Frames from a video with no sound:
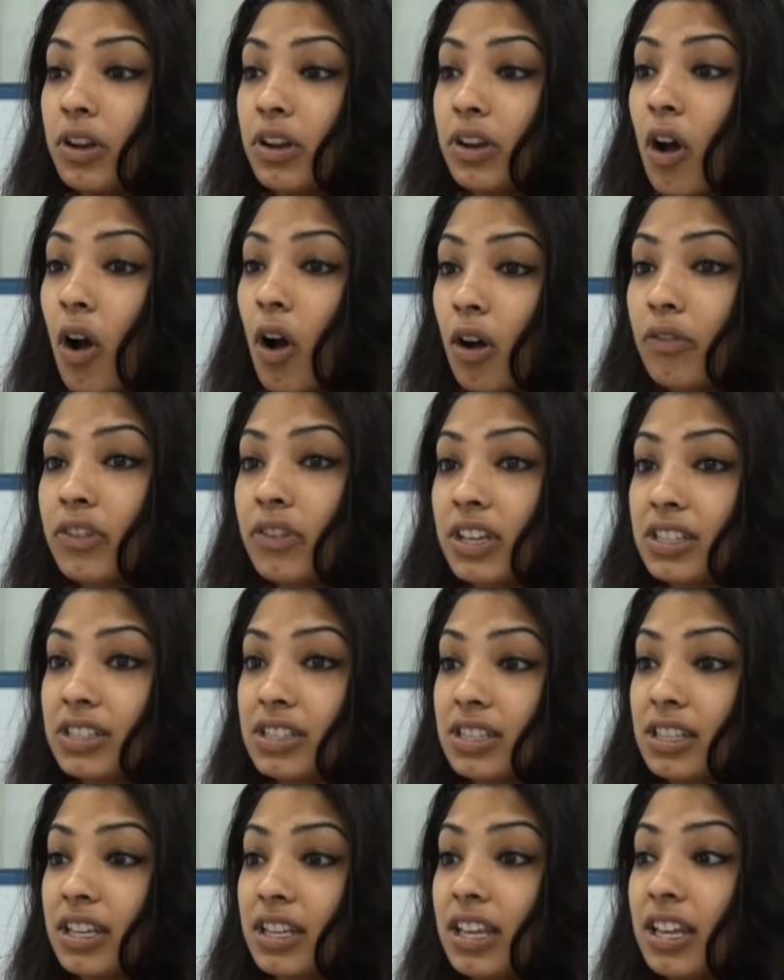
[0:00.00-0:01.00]
And
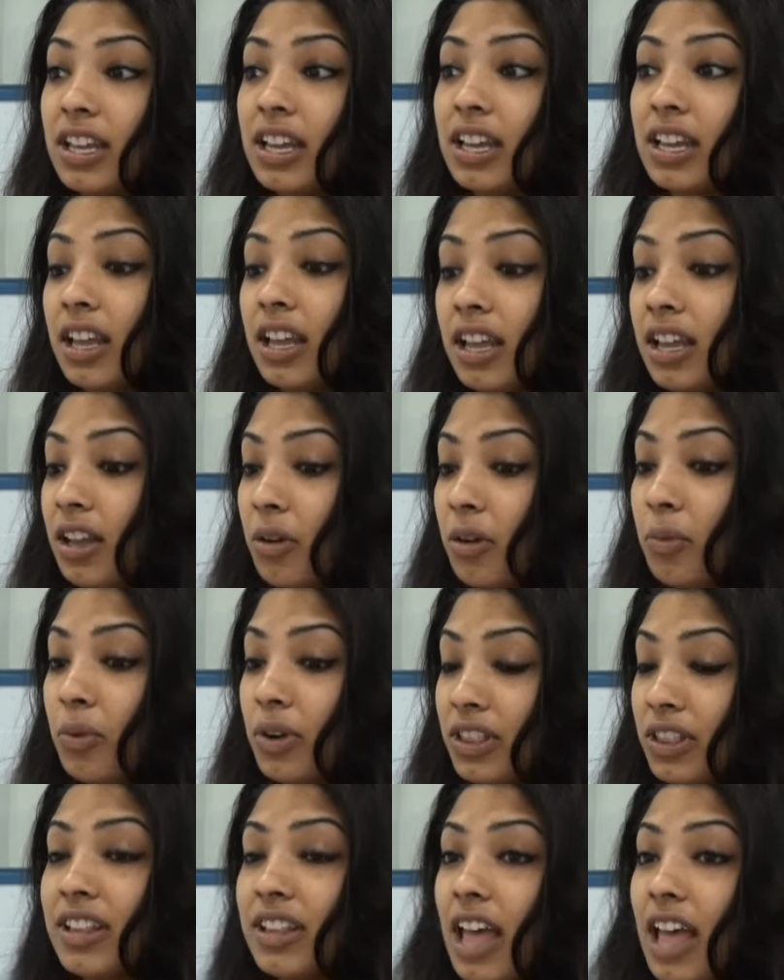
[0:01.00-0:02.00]
obviously
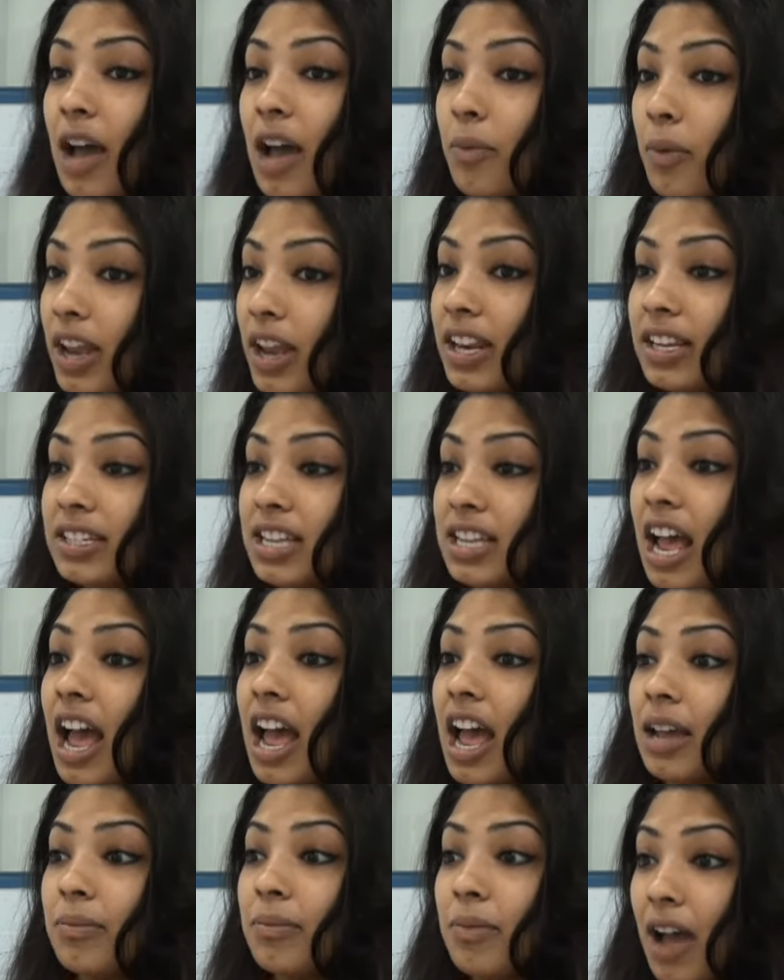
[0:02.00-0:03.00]
within that waiting
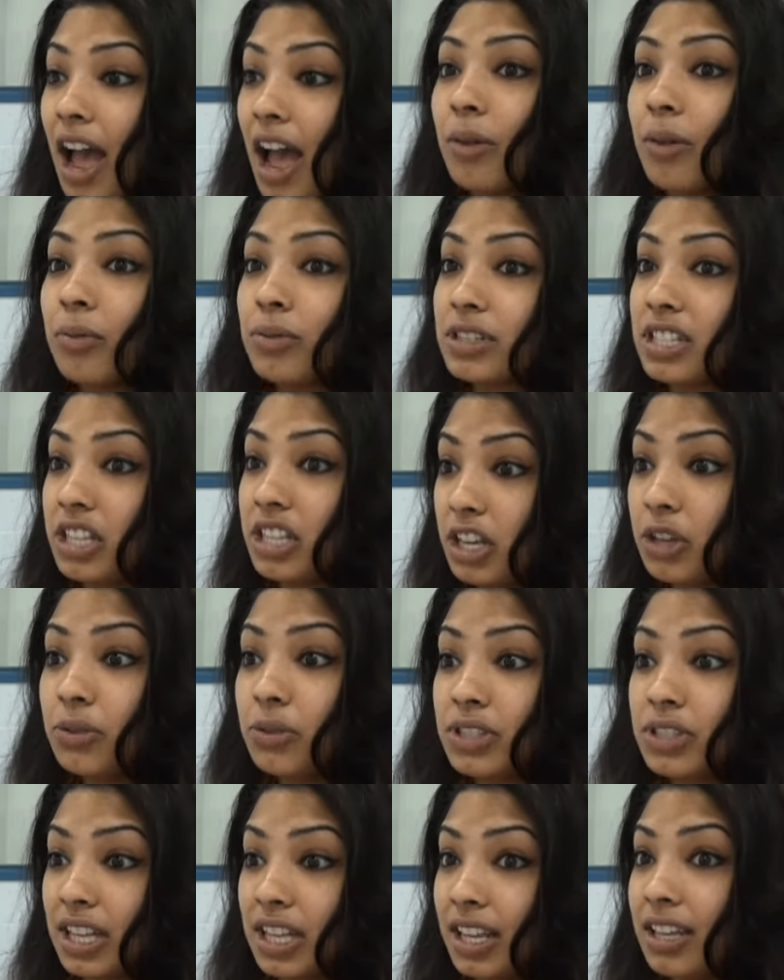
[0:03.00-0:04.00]
time, I was
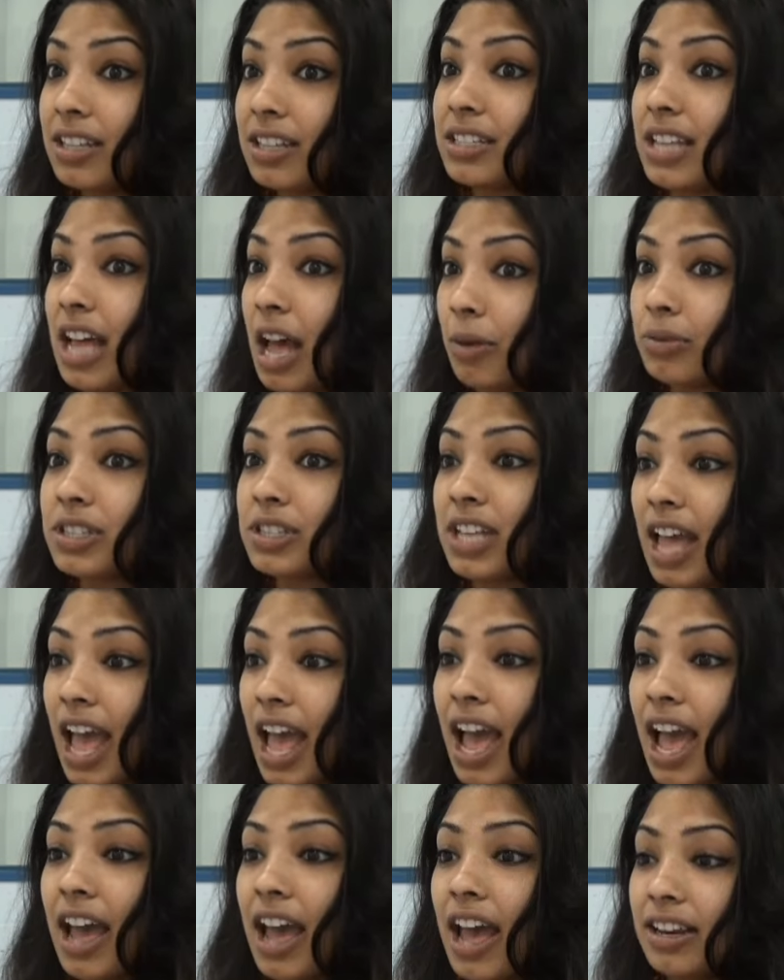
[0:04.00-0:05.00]
using, because I was an
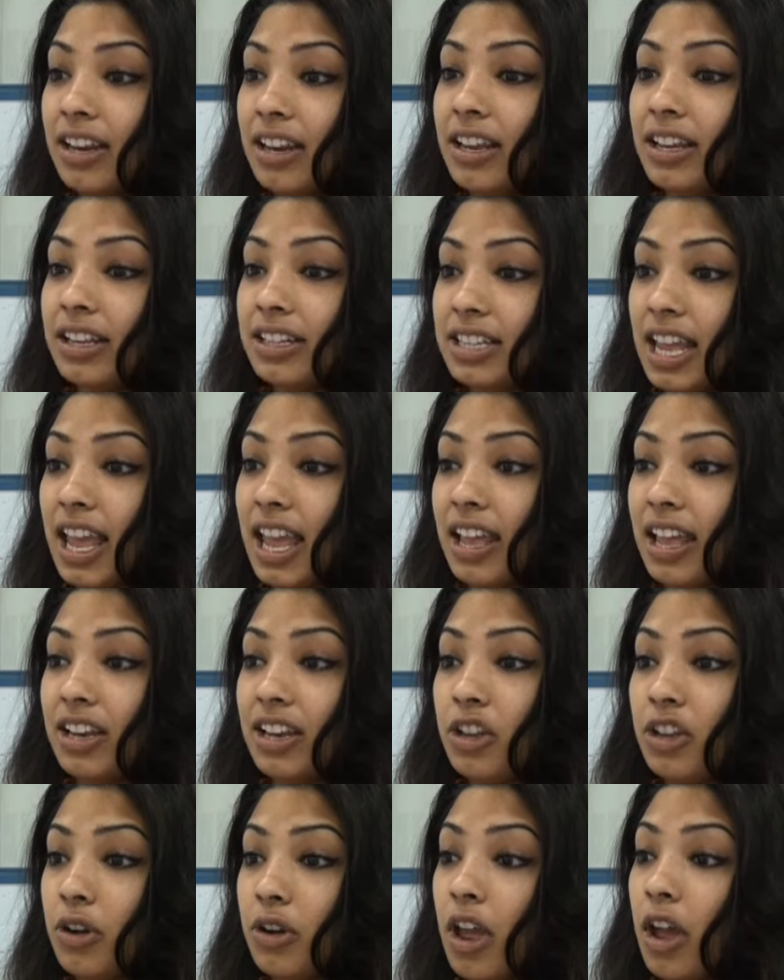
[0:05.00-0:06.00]
addict,
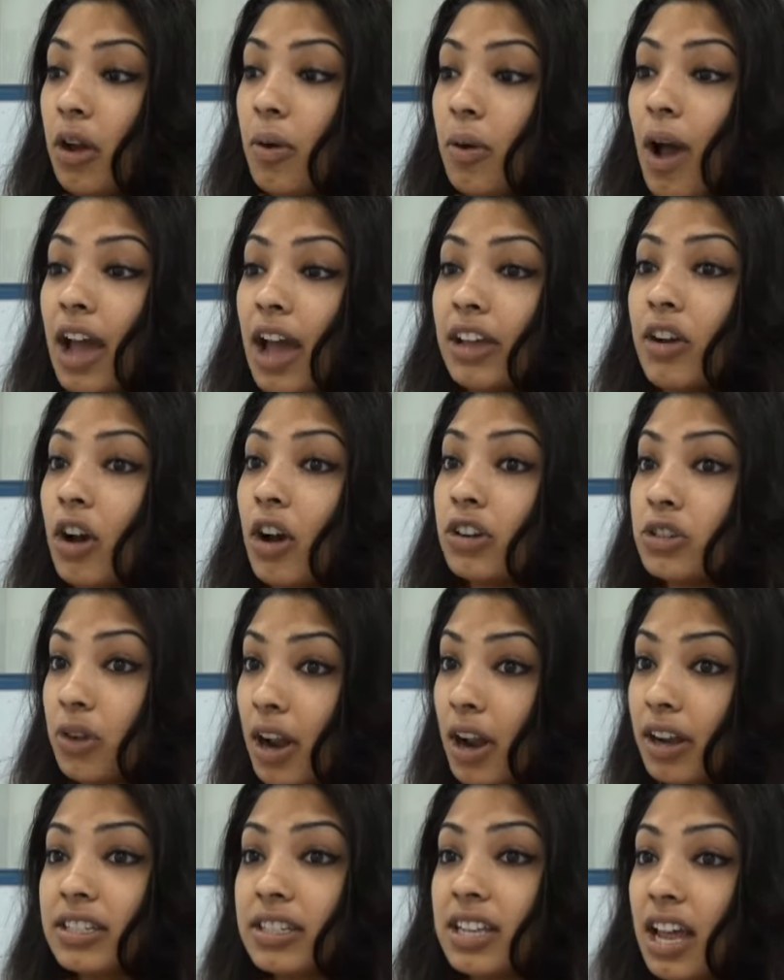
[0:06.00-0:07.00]
and, you know, I got
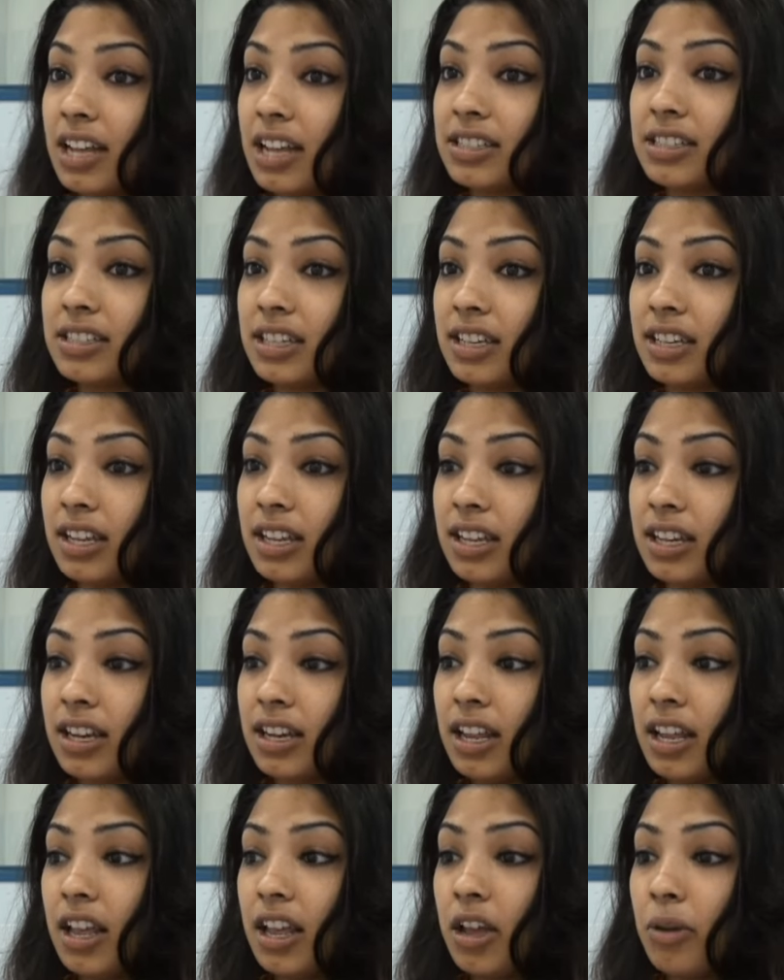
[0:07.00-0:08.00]
drug
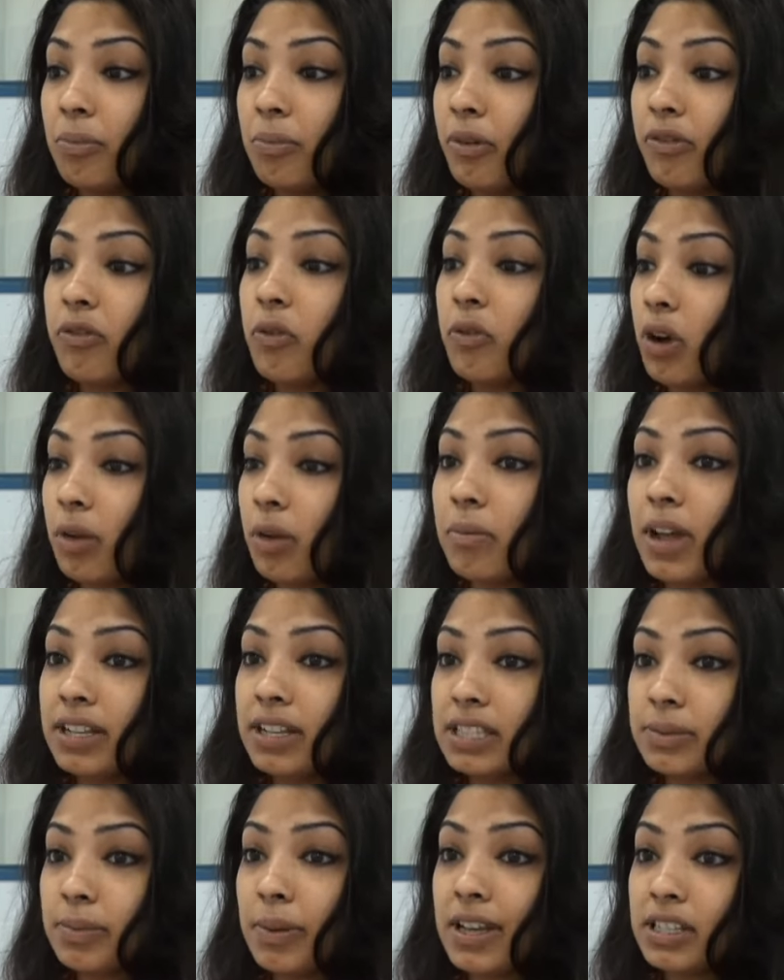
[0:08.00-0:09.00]
tested before a
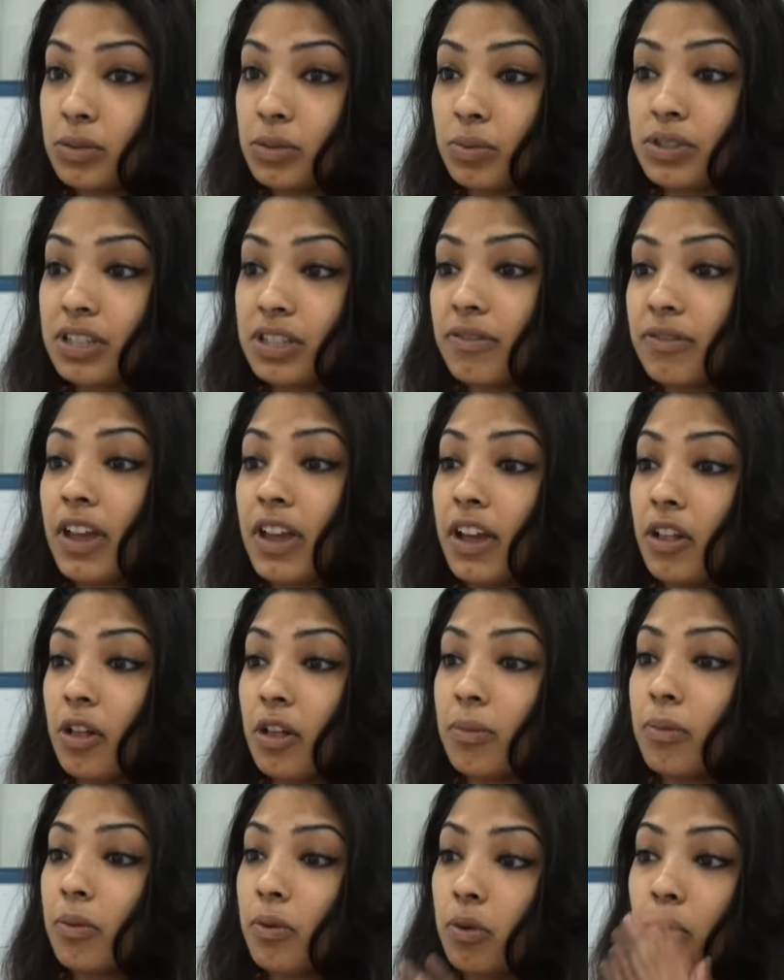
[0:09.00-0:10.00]
bed space was
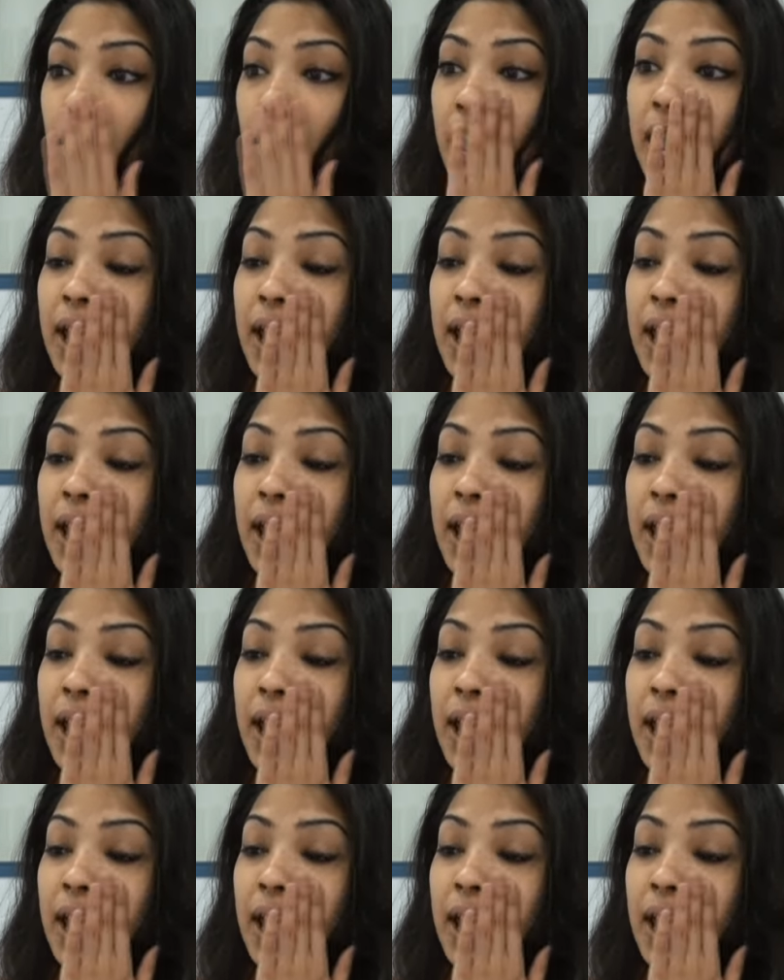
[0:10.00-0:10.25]
available.